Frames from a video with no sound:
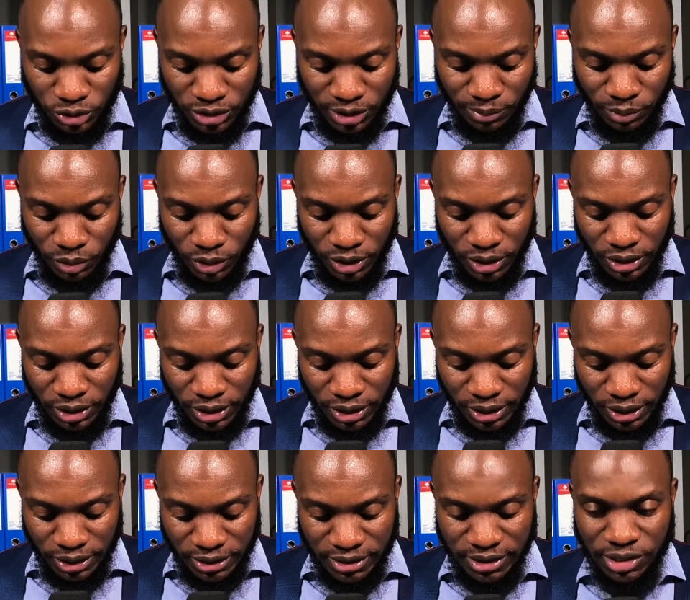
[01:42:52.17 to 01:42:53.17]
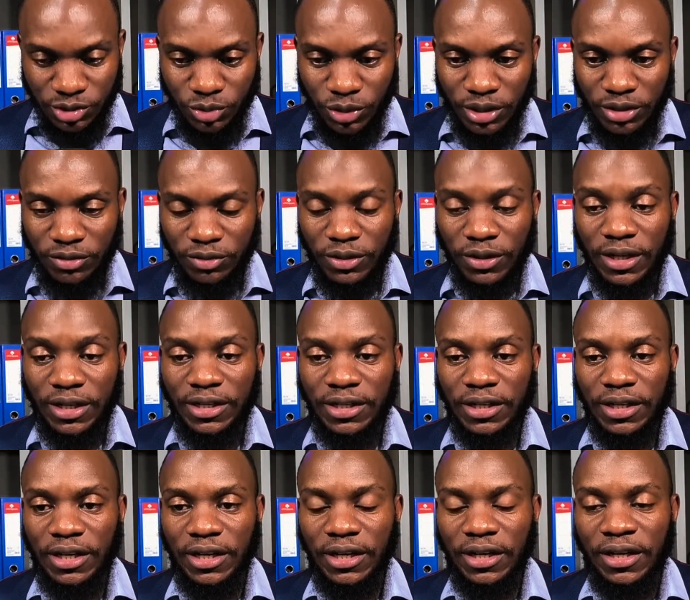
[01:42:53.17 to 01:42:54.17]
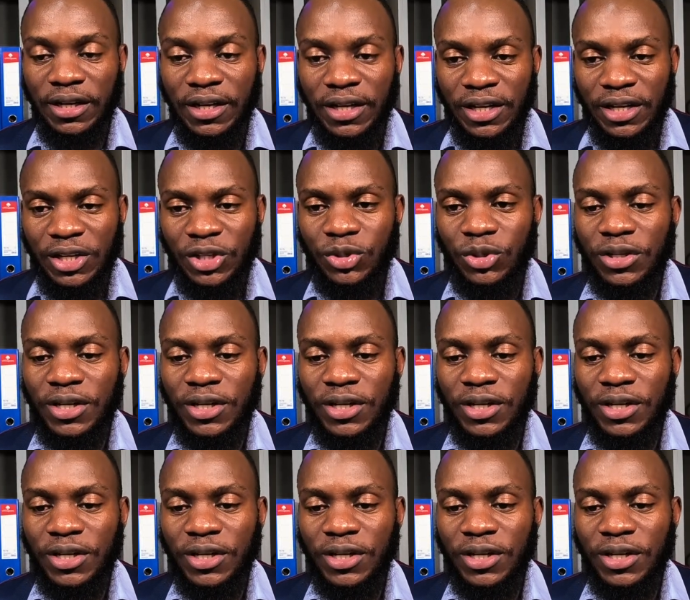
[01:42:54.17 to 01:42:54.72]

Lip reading: Number one, is this one that your